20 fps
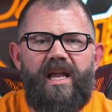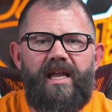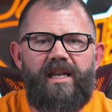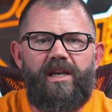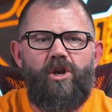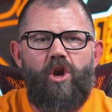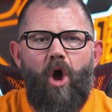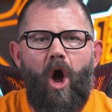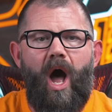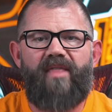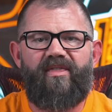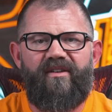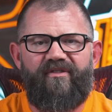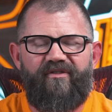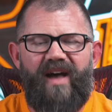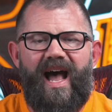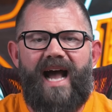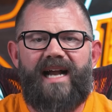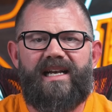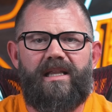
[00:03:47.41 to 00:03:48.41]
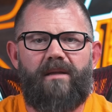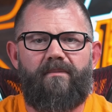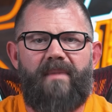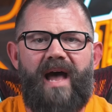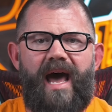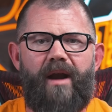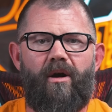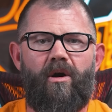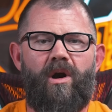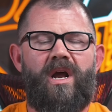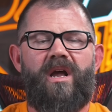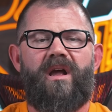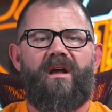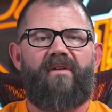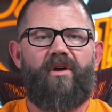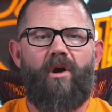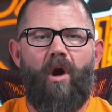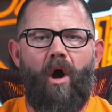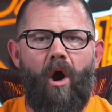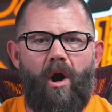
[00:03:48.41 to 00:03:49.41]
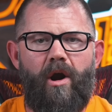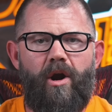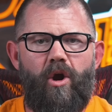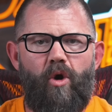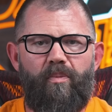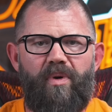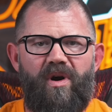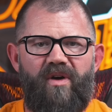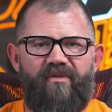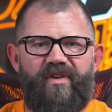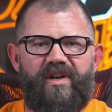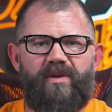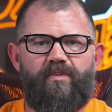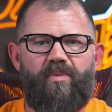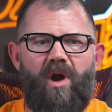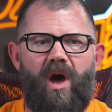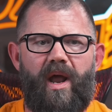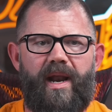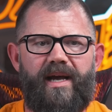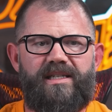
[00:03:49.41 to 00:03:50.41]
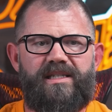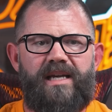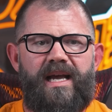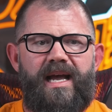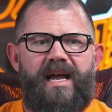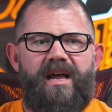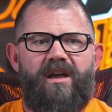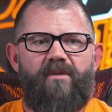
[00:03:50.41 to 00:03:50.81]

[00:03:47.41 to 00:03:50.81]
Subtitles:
not the fact of the matter. There are no perfect products.